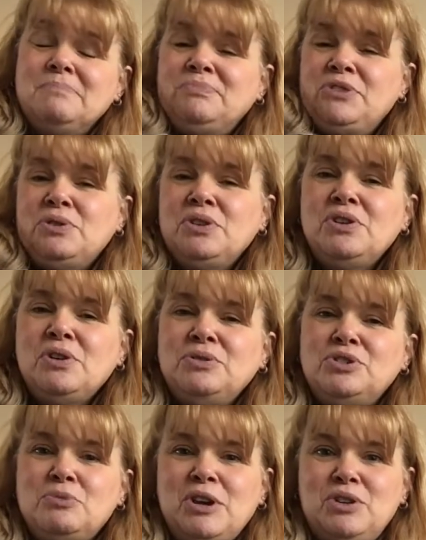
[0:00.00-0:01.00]
you can go
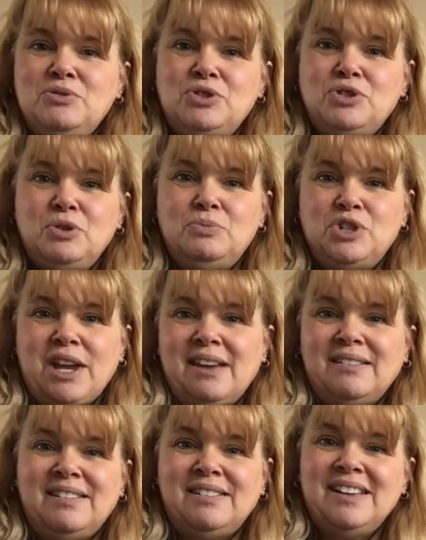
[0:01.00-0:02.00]
to my YouTube
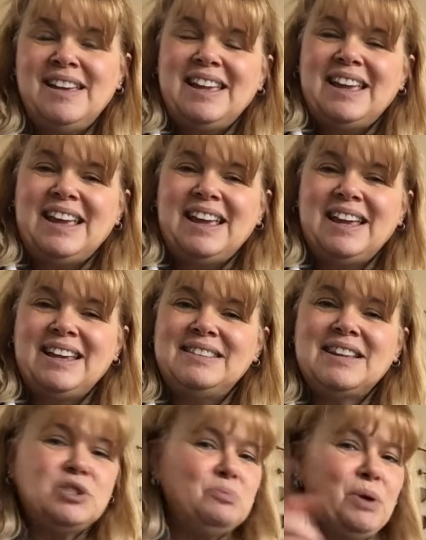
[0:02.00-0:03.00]
channel and
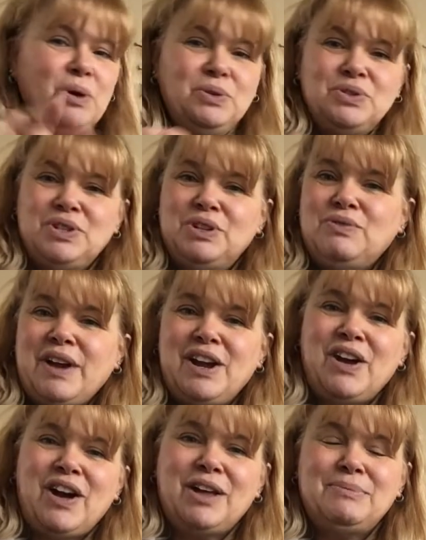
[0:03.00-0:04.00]
that's posted right
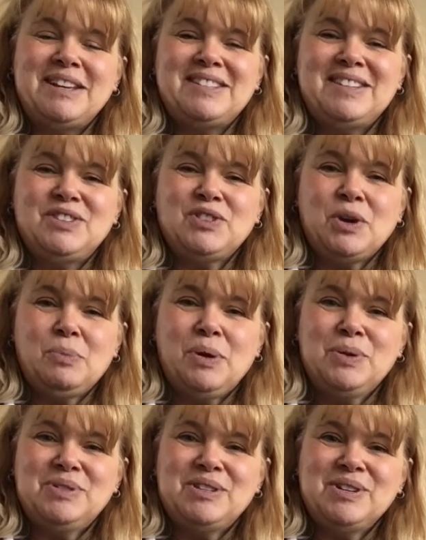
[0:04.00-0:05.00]
on my Seesaw
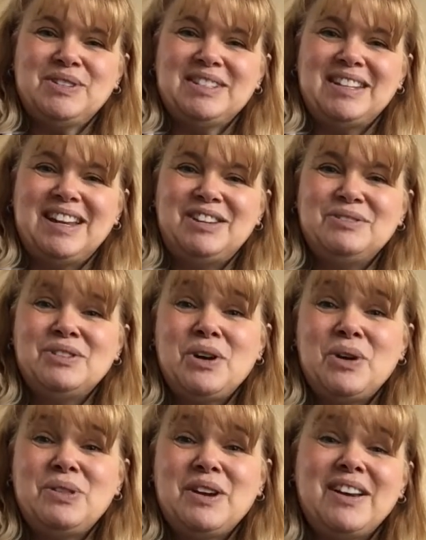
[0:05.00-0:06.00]
post here today. You can
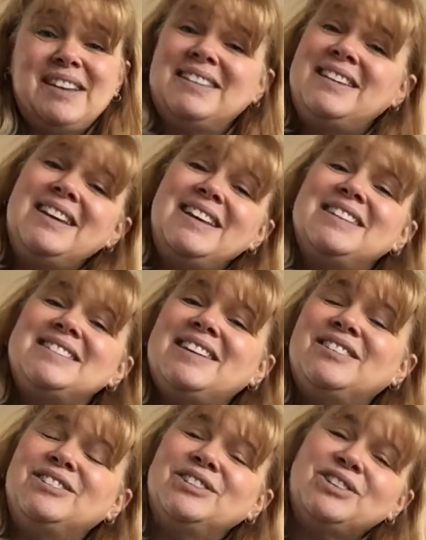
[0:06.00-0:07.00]
go there and
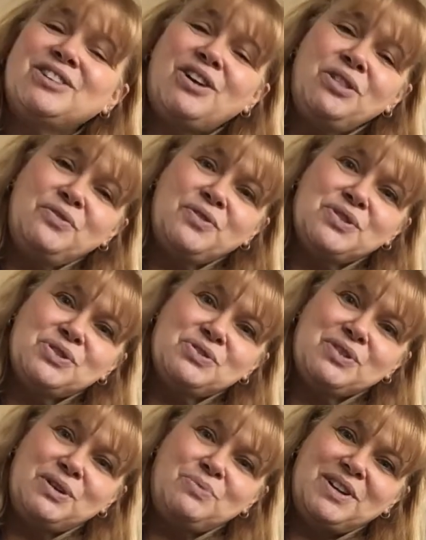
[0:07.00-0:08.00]
take a look at all the first
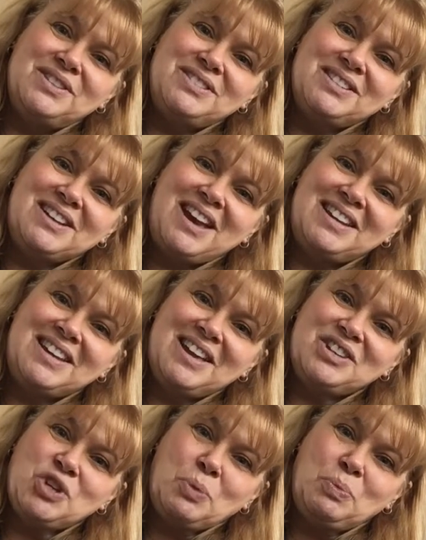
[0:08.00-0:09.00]
grade ones and kind of
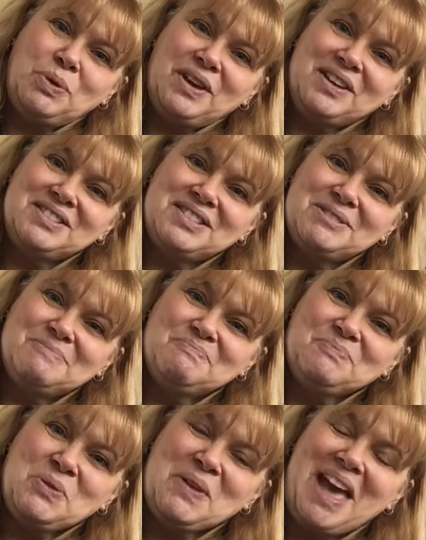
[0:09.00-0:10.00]
catch up with us.
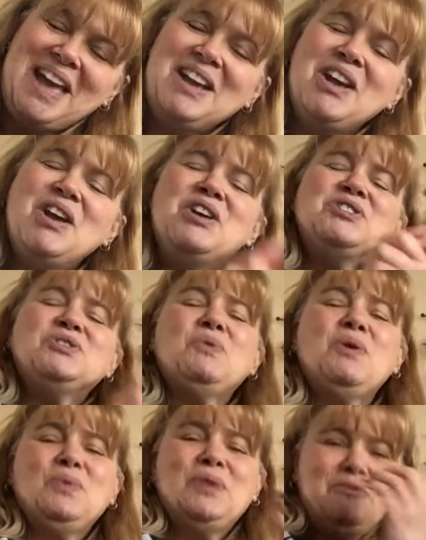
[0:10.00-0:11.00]
Okay, so
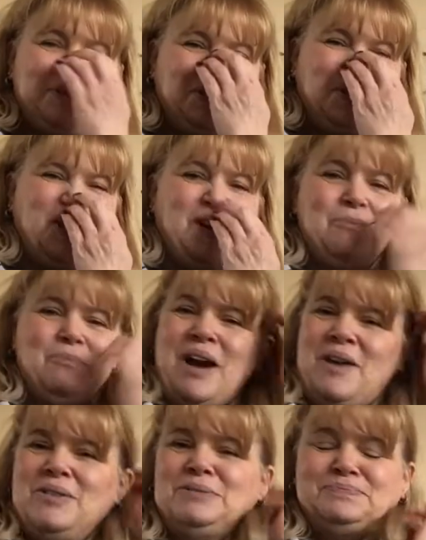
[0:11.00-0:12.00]
what we've been learning
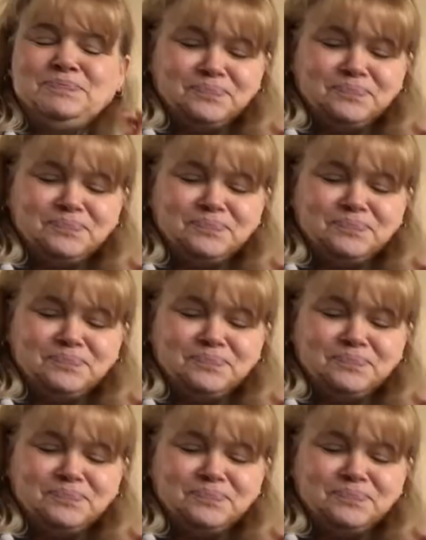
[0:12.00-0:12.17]
about